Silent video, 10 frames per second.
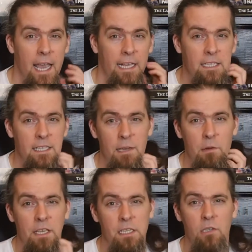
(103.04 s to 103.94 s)
is to see
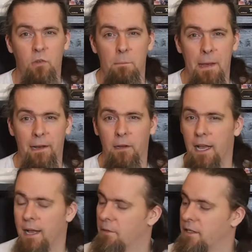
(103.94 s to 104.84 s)
what this is all about,
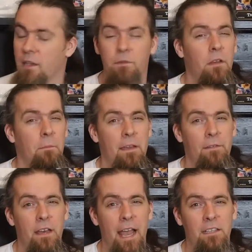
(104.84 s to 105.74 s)
and give you a bit
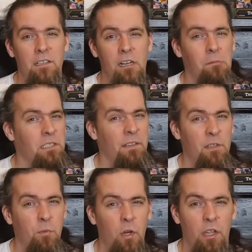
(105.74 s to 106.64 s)
of a heads up, see if
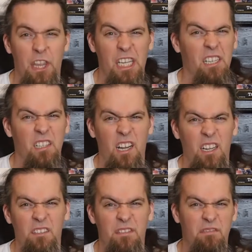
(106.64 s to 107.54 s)
it's worth it,
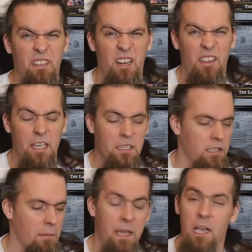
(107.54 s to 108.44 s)
kind of thing.
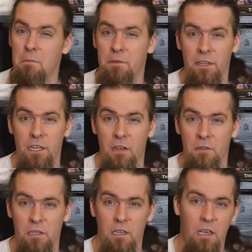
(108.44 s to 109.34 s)
So there'll be a couple of
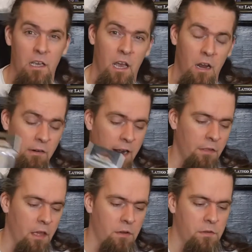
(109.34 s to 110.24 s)
videos
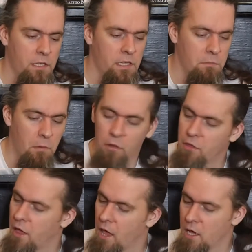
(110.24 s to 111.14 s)
around those this month.